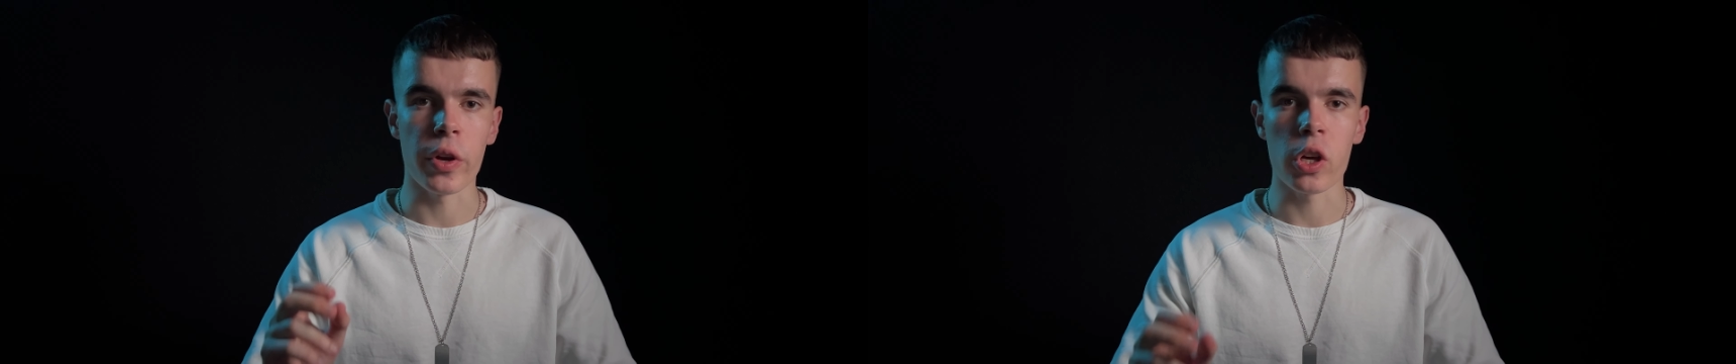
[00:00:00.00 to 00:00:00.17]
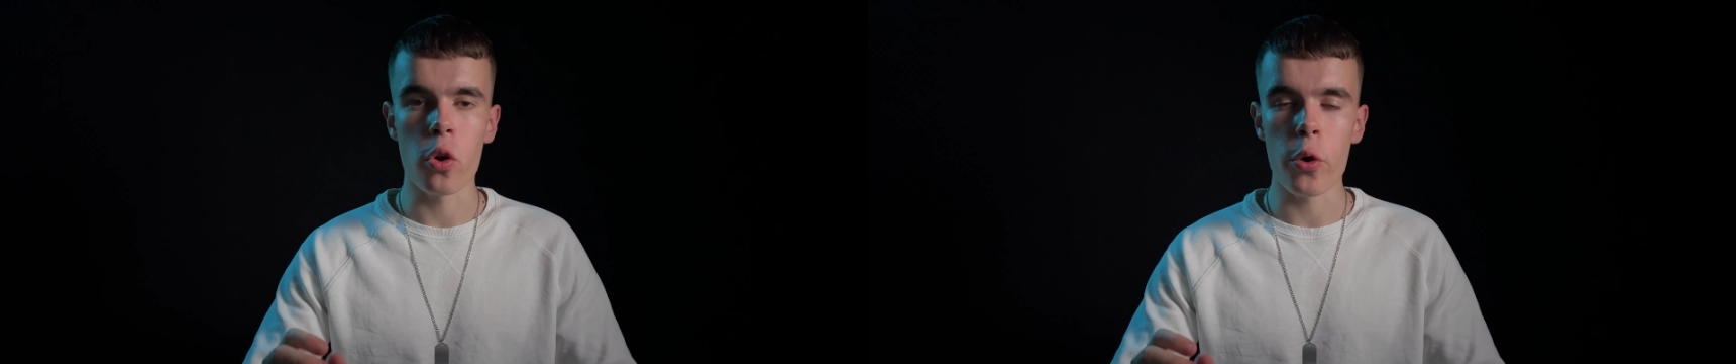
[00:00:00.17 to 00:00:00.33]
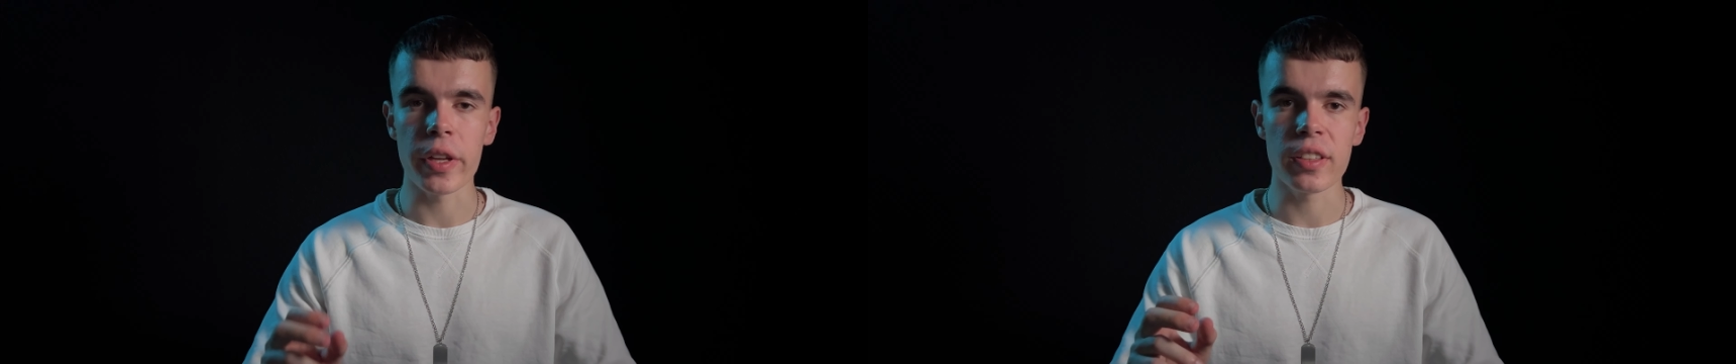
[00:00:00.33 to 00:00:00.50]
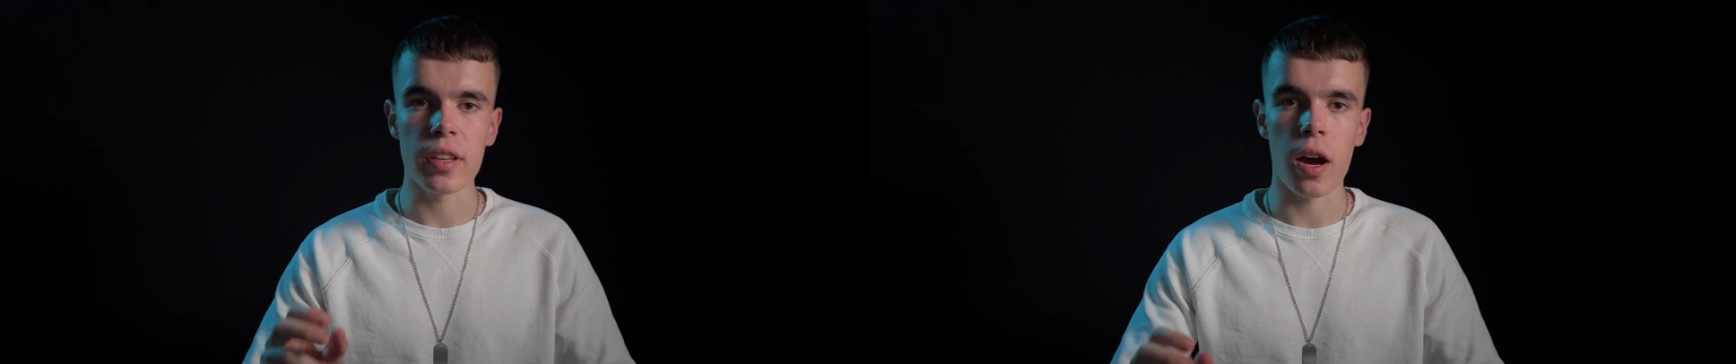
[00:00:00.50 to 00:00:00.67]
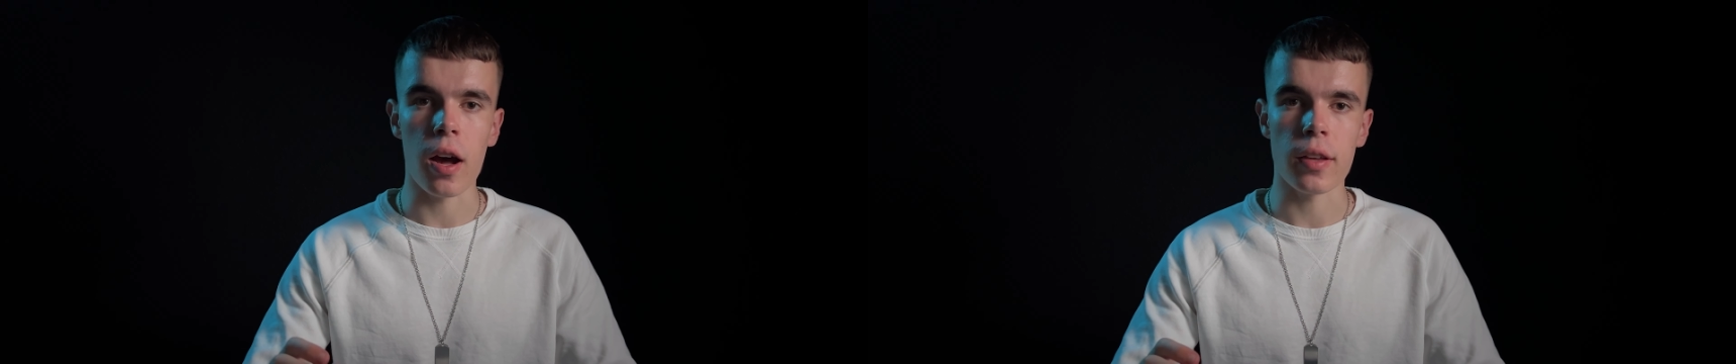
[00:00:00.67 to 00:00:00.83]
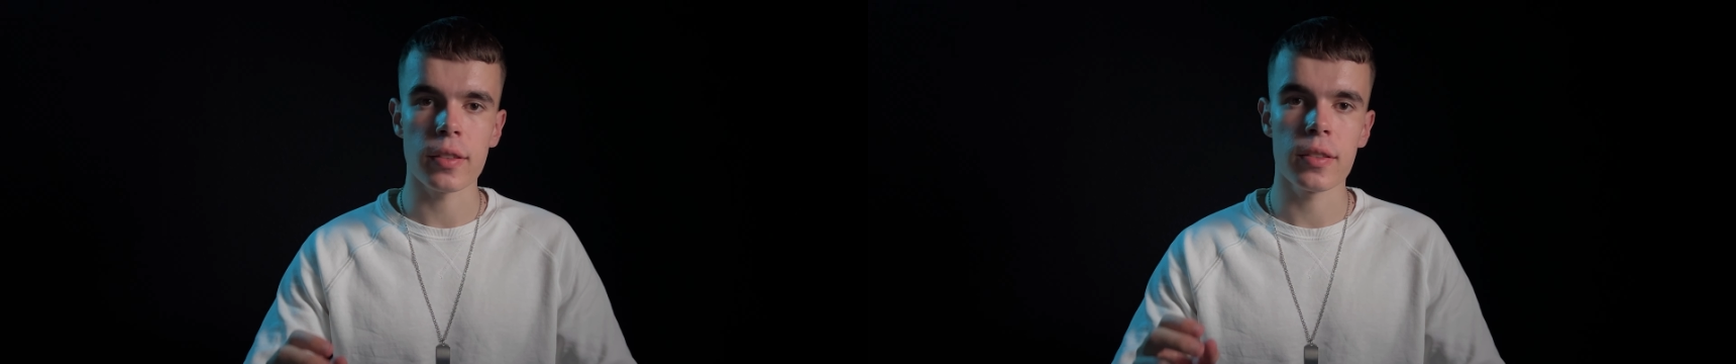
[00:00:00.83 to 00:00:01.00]
recurring
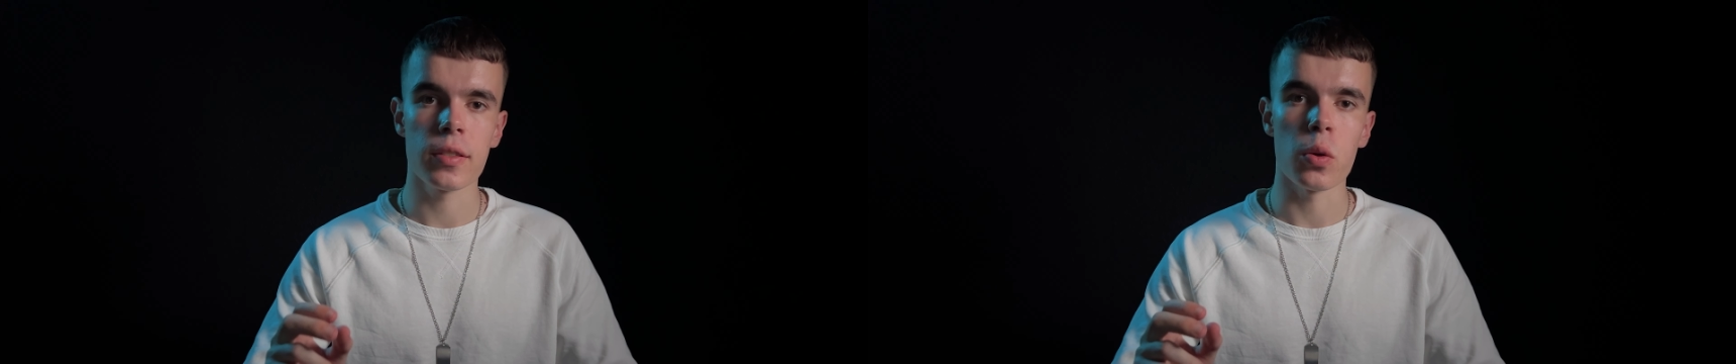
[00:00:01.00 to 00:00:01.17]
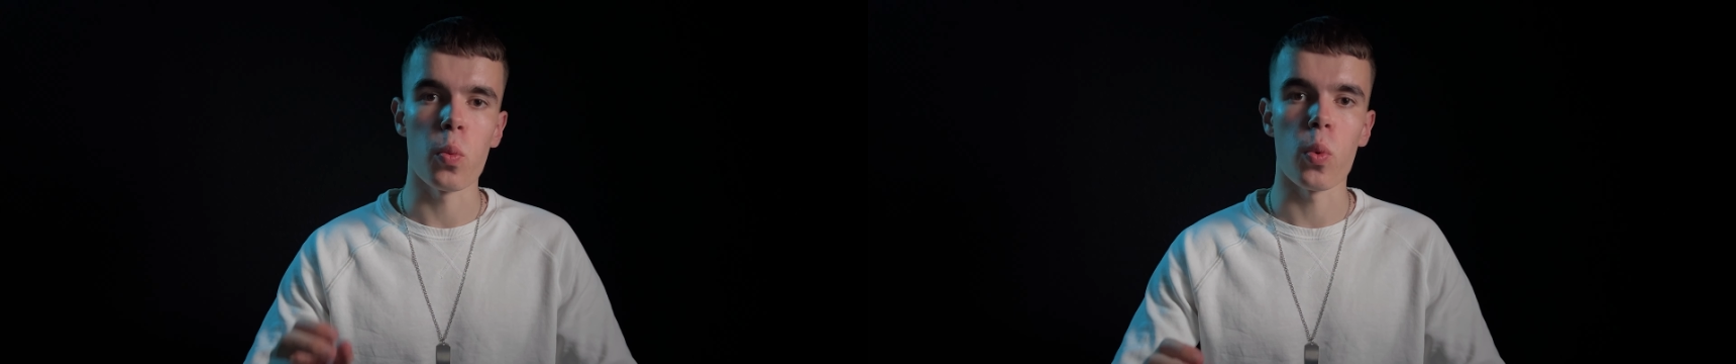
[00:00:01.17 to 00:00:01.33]
tasks